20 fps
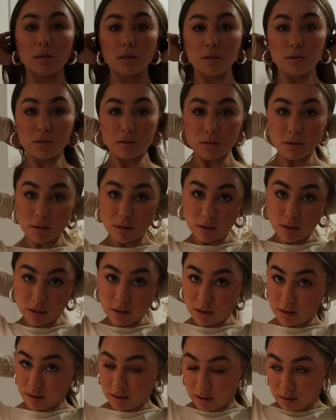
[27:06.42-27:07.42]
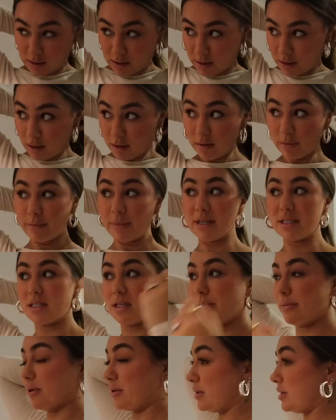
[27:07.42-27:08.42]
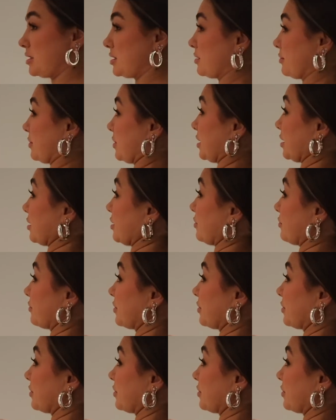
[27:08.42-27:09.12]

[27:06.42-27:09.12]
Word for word: Loose, messy ponies. I want to go